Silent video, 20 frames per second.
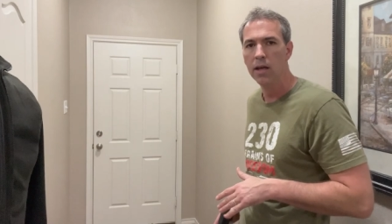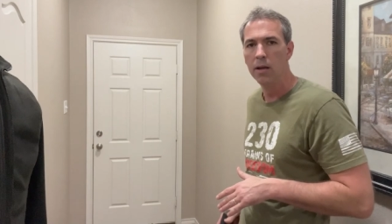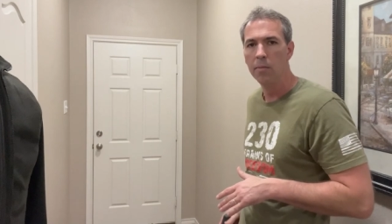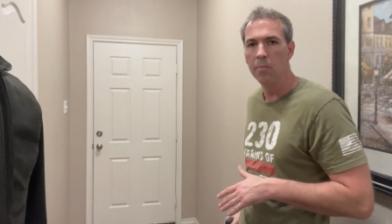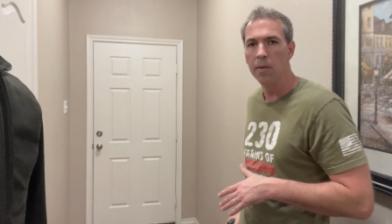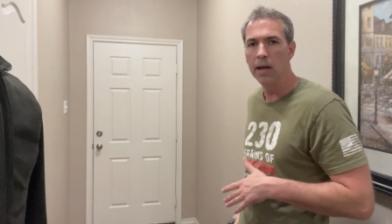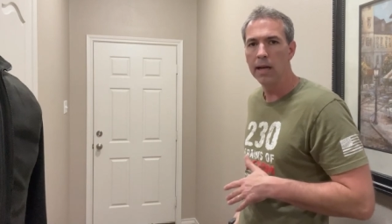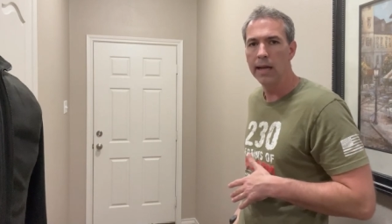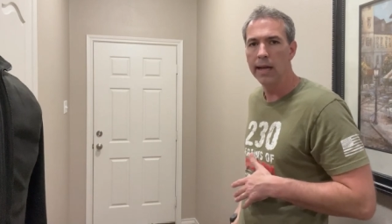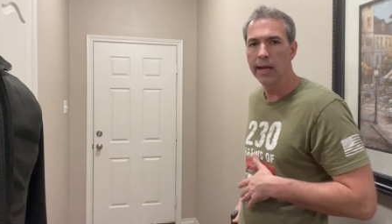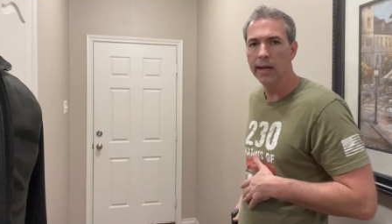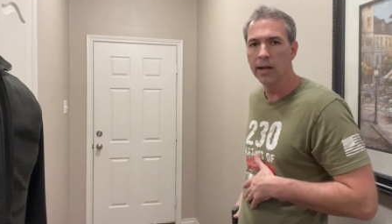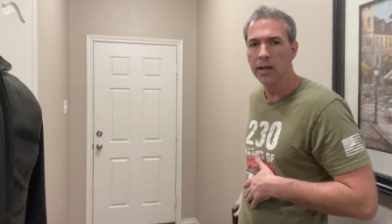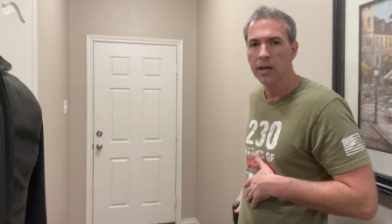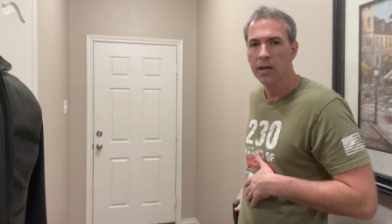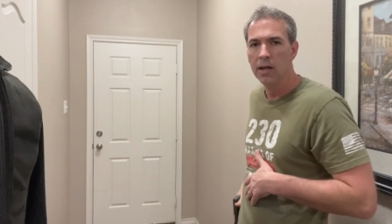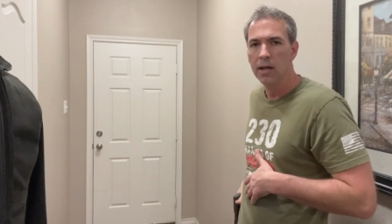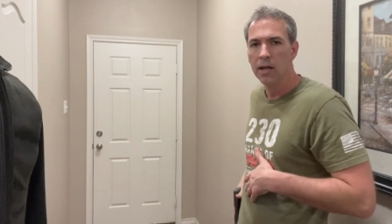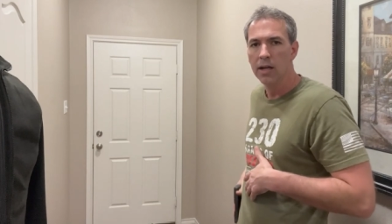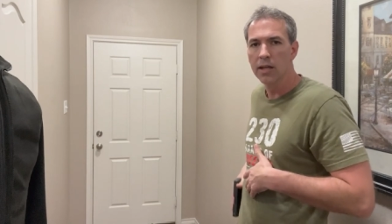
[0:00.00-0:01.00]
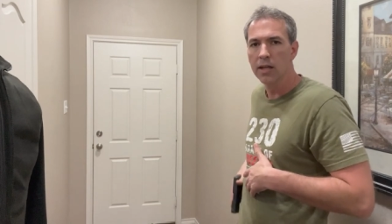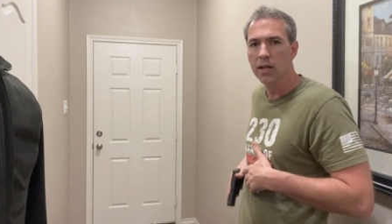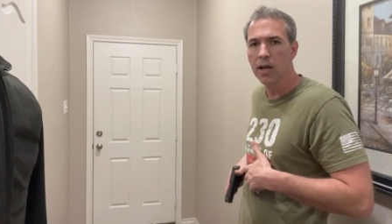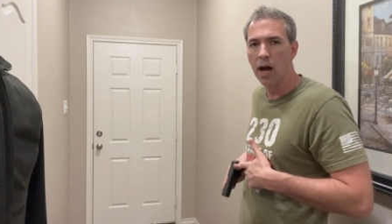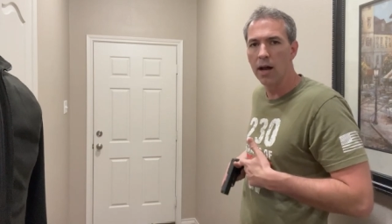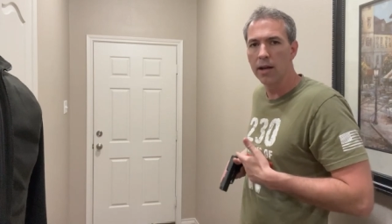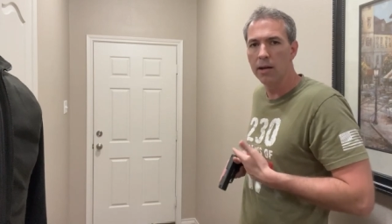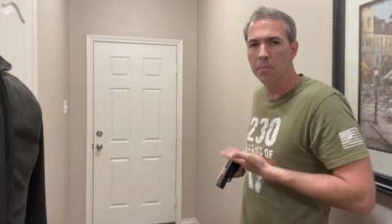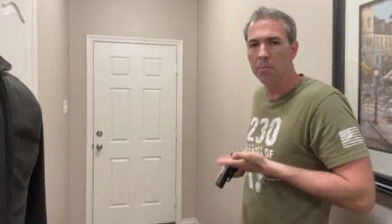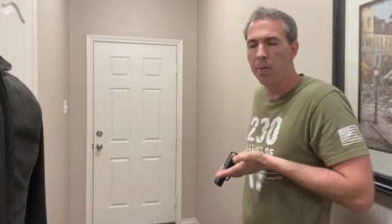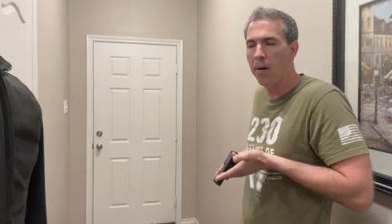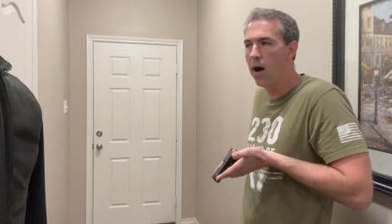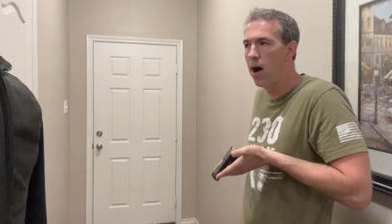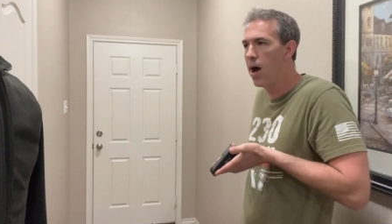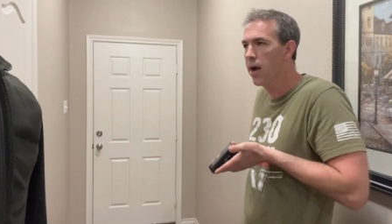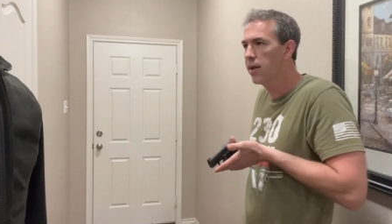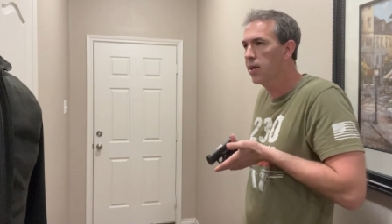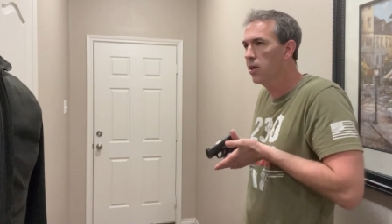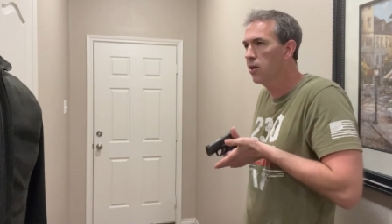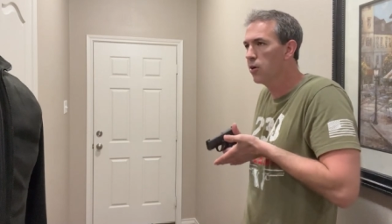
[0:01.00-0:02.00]
meaning gun in
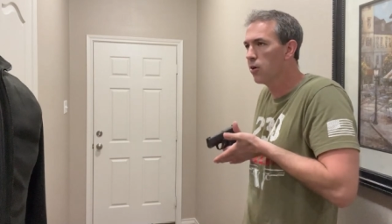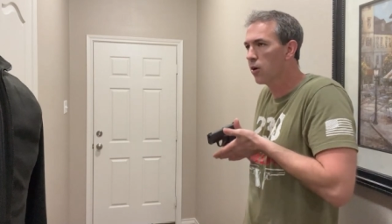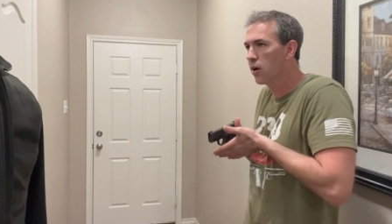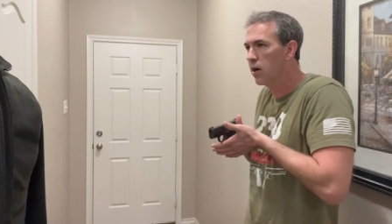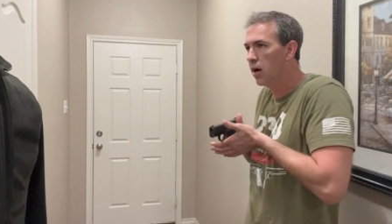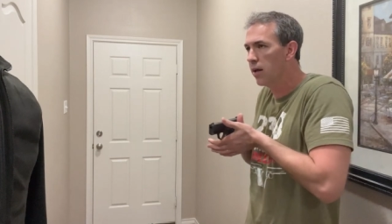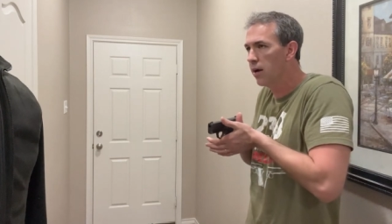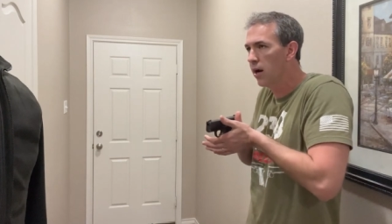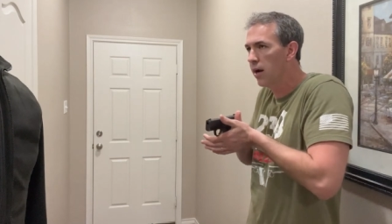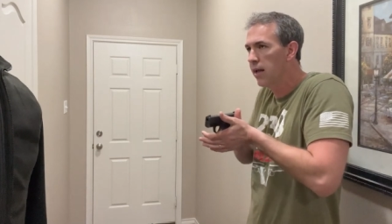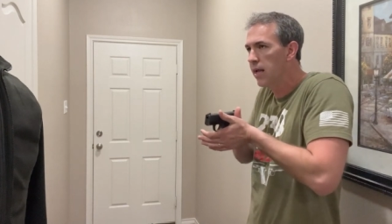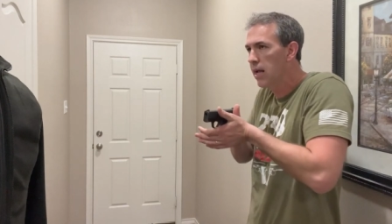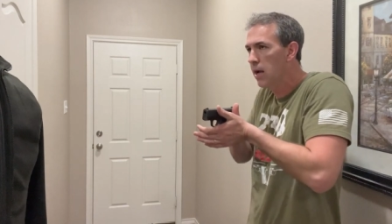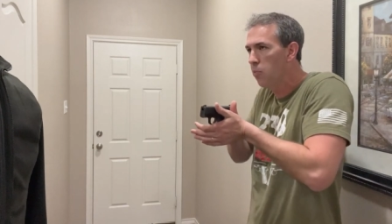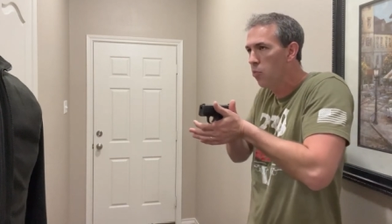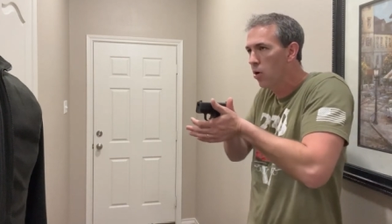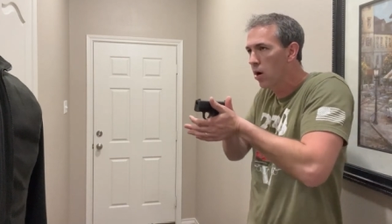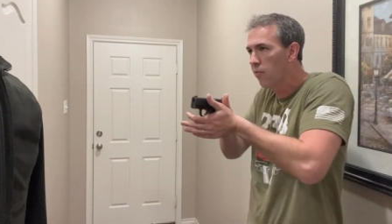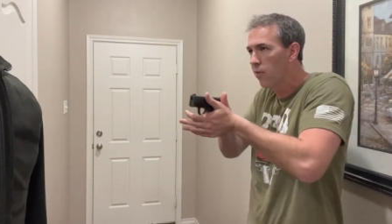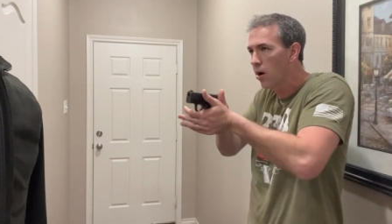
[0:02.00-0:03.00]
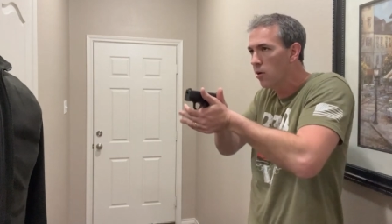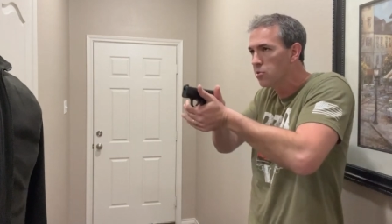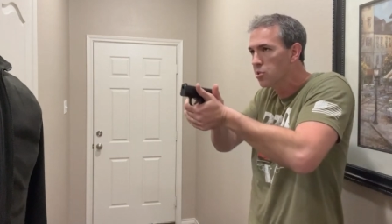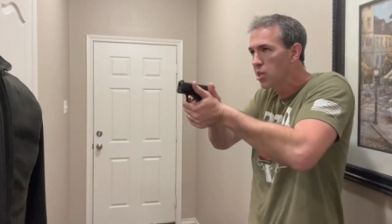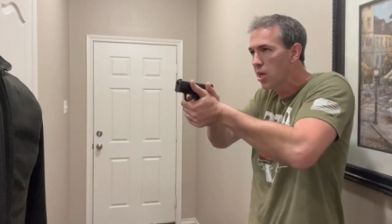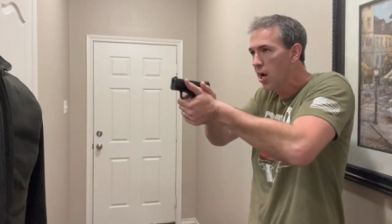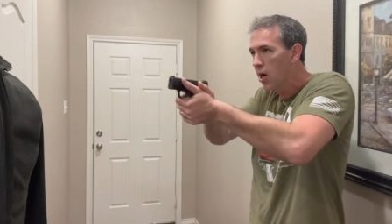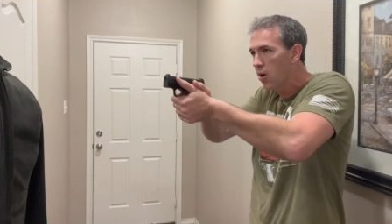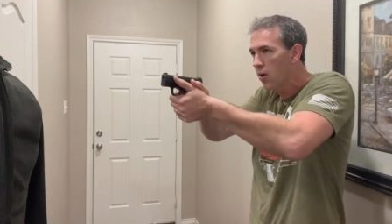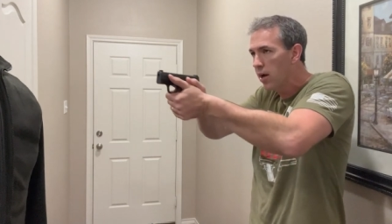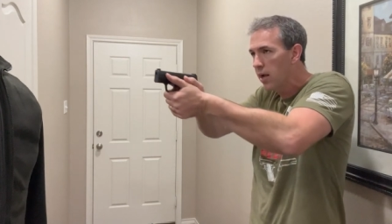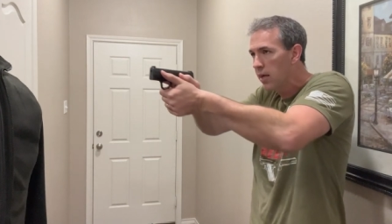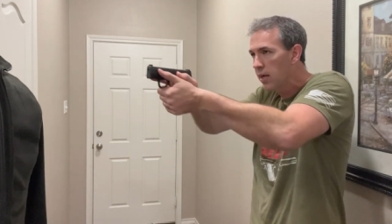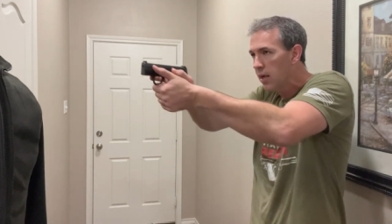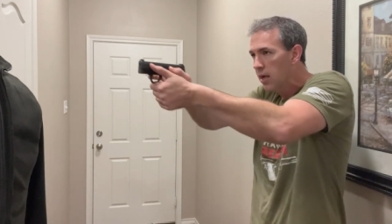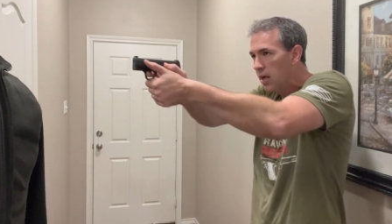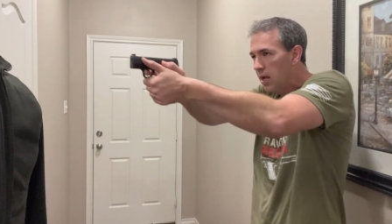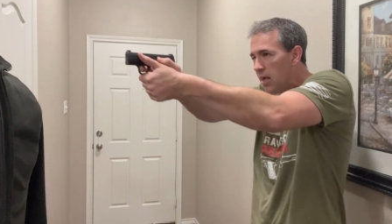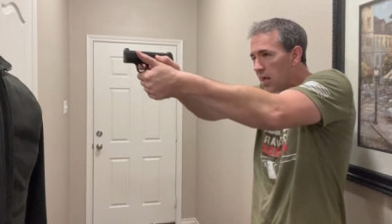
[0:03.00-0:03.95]
pocket or gun on hip, wherever I was carrying,